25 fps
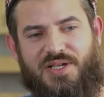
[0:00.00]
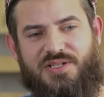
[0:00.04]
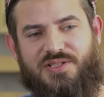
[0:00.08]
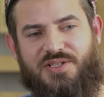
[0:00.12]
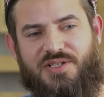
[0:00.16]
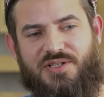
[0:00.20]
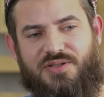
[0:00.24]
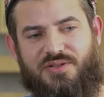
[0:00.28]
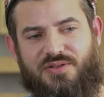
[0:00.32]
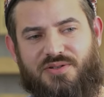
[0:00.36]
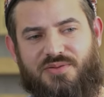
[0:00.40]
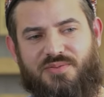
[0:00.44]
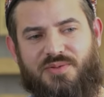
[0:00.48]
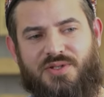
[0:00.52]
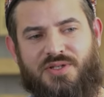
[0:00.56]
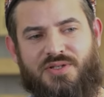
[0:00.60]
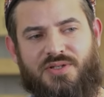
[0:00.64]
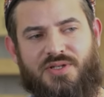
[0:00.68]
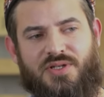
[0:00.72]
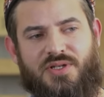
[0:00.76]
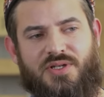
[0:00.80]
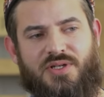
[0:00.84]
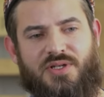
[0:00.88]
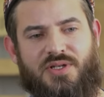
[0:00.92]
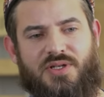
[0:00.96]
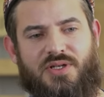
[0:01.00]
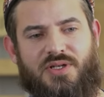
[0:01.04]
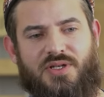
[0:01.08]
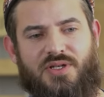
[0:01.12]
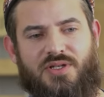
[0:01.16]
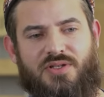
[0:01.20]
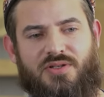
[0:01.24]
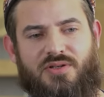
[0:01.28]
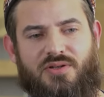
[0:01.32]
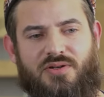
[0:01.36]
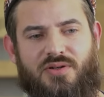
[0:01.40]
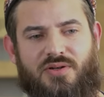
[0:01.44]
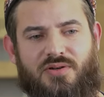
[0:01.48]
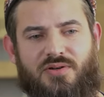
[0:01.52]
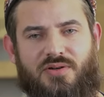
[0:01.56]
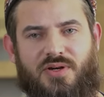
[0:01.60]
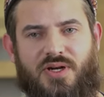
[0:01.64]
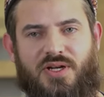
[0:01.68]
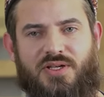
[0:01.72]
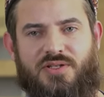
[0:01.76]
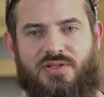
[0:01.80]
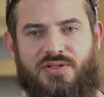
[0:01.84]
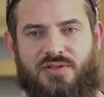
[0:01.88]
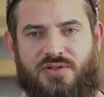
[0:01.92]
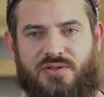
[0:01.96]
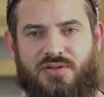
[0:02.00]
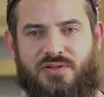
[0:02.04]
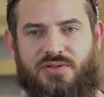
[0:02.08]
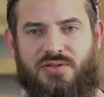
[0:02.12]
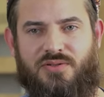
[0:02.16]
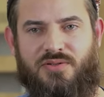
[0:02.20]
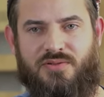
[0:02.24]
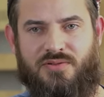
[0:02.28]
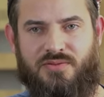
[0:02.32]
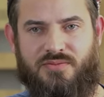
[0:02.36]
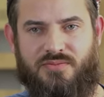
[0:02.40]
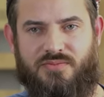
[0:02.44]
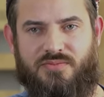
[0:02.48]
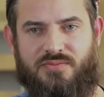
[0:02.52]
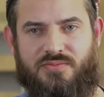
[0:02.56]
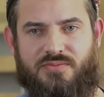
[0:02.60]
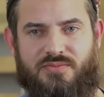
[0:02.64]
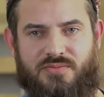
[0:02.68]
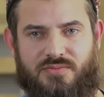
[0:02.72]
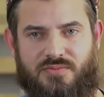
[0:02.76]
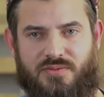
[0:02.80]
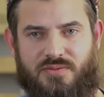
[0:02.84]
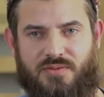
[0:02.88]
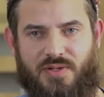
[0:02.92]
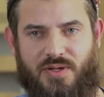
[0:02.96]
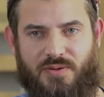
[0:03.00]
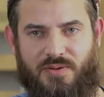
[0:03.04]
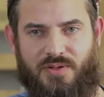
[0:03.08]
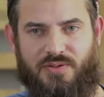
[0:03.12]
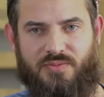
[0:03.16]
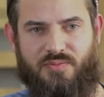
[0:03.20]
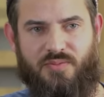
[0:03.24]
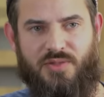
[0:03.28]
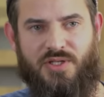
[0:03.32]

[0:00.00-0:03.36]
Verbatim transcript: and she told me, You know, I saw you about